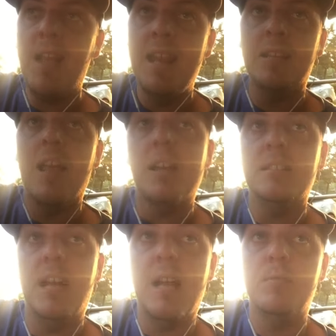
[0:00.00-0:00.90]
And a lot of
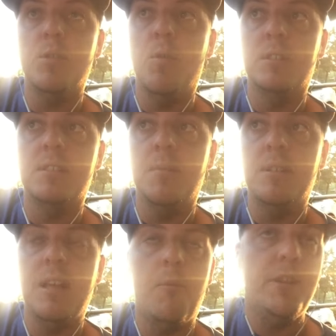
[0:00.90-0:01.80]
times when
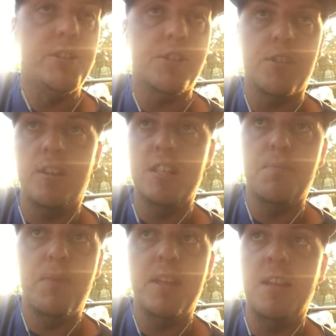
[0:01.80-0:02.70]
we just saw this
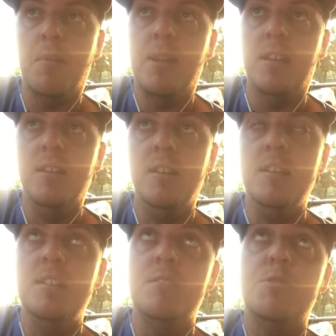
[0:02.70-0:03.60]
bid come in
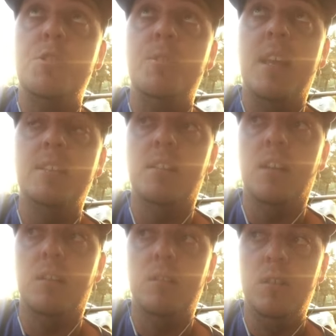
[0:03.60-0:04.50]
2 days
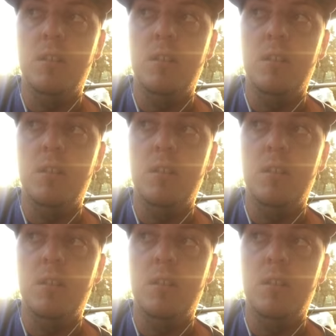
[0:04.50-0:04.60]
ago,